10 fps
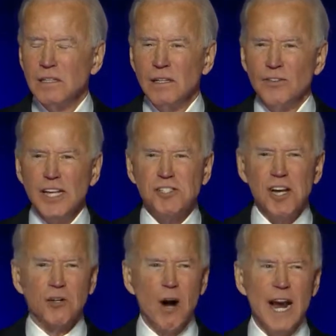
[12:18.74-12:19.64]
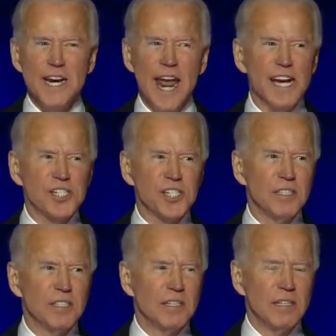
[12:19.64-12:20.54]
This is a great nation.
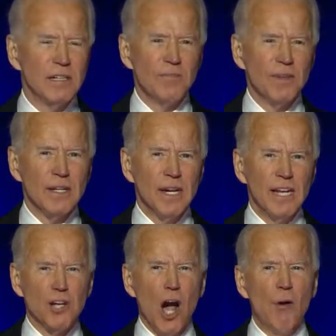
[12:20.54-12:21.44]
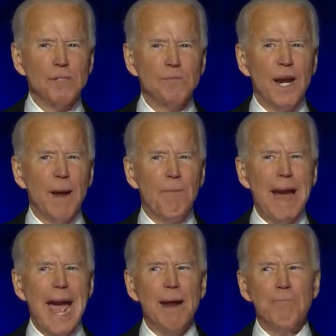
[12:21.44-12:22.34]
It's always been a
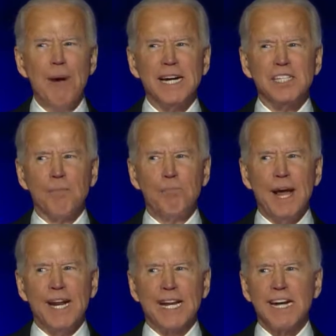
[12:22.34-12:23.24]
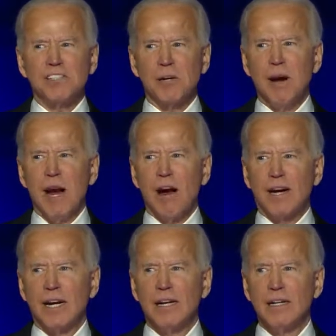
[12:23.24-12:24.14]
bad bet to bet against
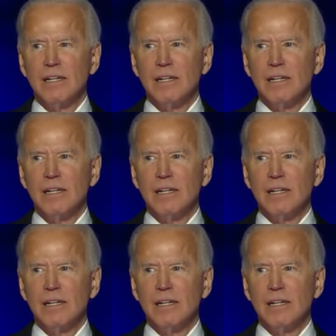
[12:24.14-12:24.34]
America.